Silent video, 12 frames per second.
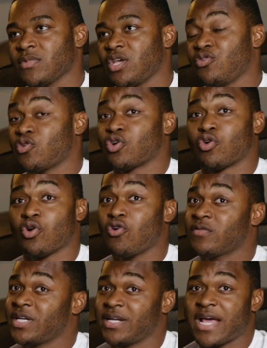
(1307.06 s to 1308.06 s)
you know, the
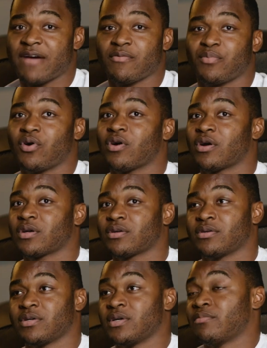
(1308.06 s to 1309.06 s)
Grove didn't have a park.
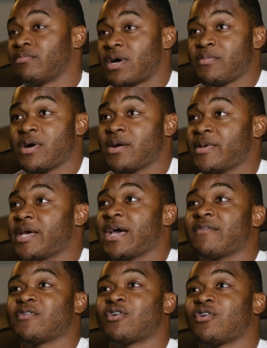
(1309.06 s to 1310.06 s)
My mom ain't
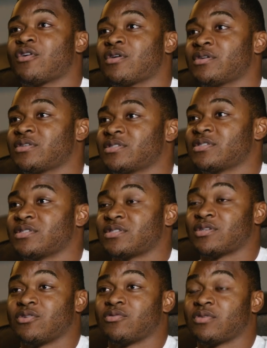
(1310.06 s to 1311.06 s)
have a car.
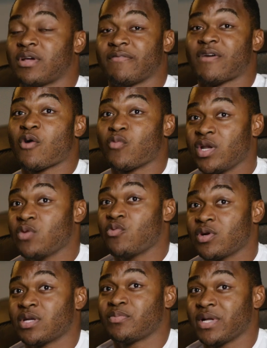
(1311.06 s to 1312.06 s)
So if I really
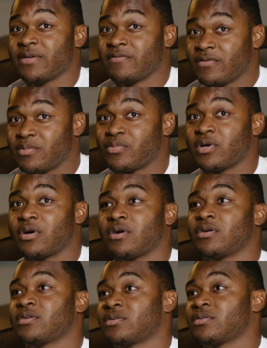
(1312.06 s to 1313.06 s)
wanted to play
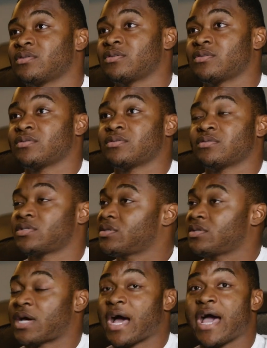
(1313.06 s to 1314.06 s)
football,
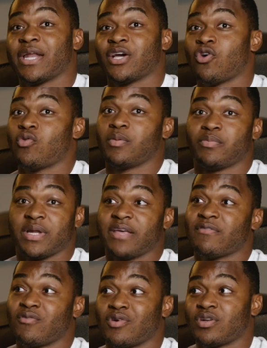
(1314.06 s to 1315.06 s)
I had to go and
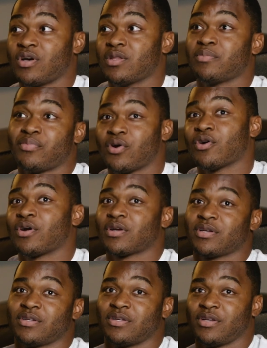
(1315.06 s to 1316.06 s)
play for another park.
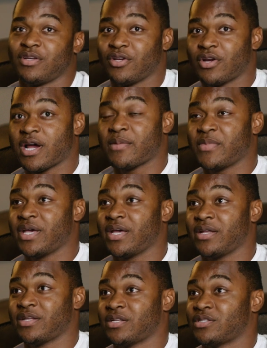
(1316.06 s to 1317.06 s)
You know what I
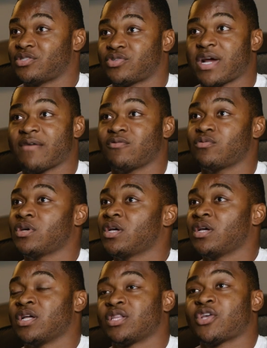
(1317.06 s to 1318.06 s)
mean? And travel
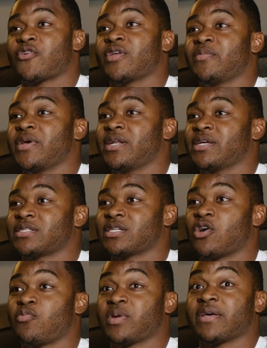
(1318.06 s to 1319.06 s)
30 minutes to
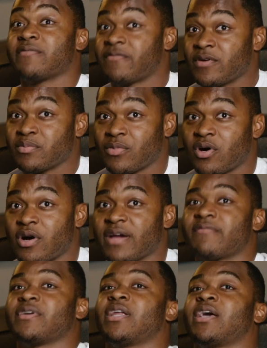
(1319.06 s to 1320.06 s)
go play football
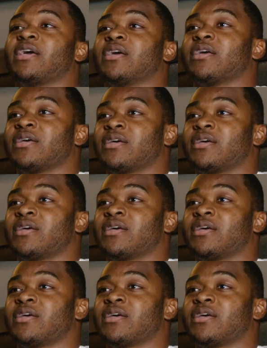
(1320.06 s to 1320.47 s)
every day